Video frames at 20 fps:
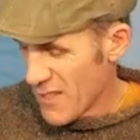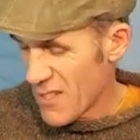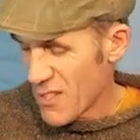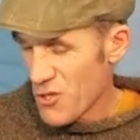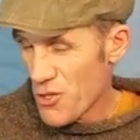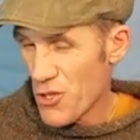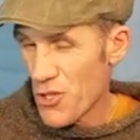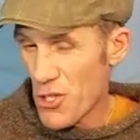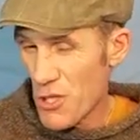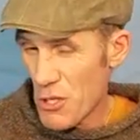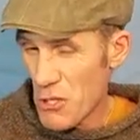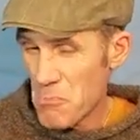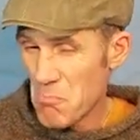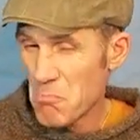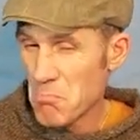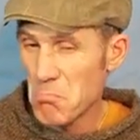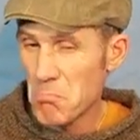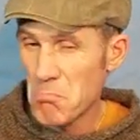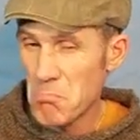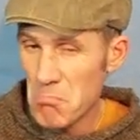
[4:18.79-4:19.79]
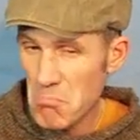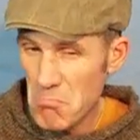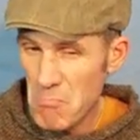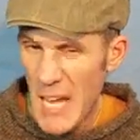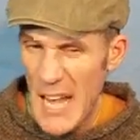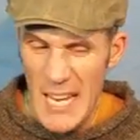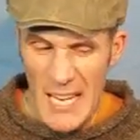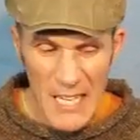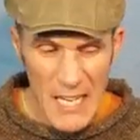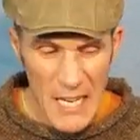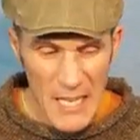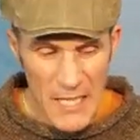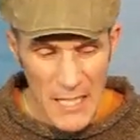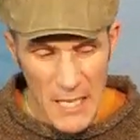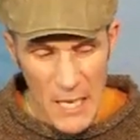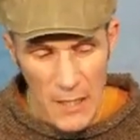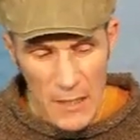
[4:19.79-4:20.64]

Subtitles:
this year, had an idea.